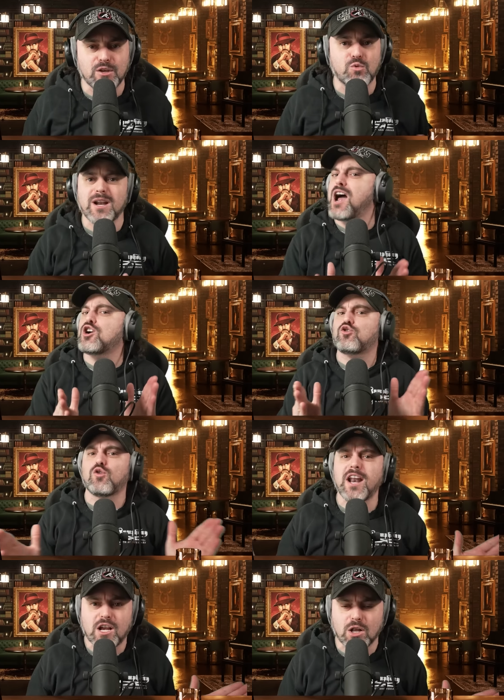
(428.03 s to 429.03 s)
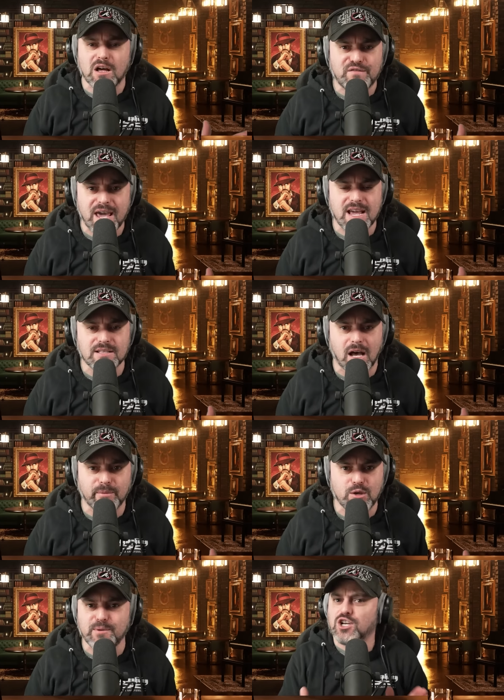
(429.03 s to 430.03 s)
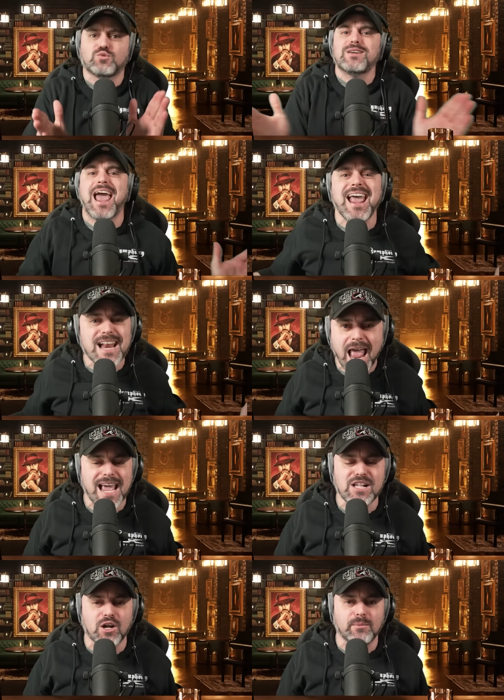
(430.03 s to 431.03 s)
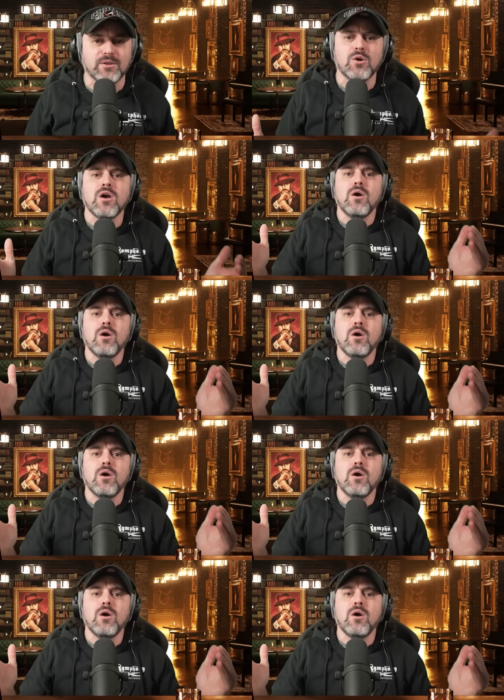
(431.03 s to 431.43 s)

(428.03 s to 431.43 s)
We're not critical of AEW because we hate AEW.